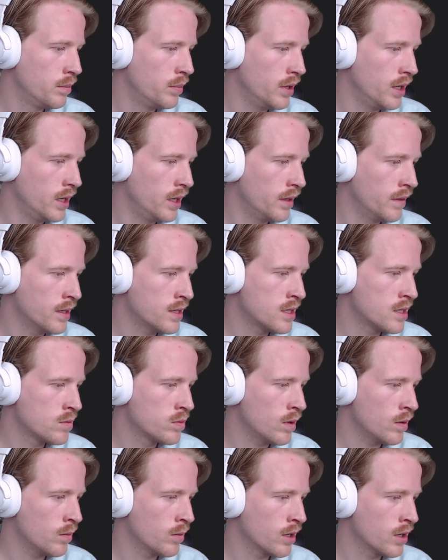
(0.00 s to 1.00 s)
But this
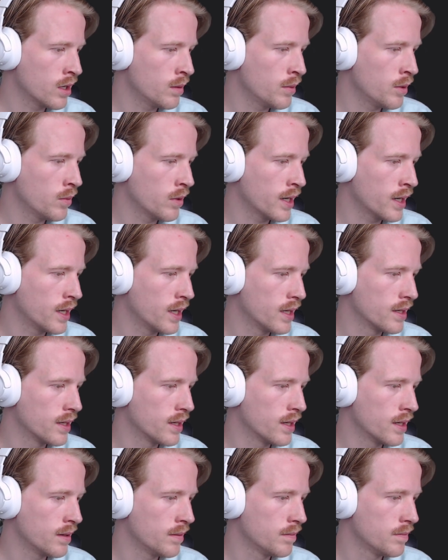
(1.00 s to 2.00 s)
is what we're going to be working on
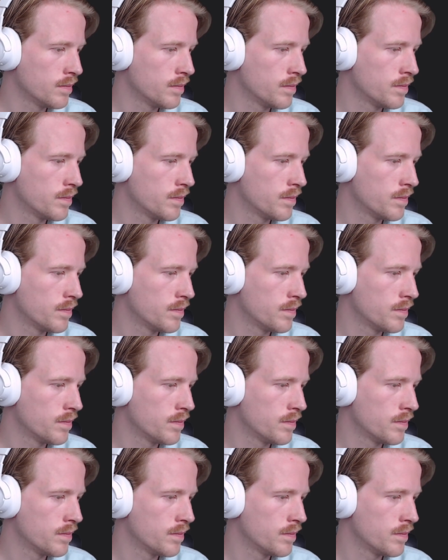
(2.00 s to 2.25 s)
today.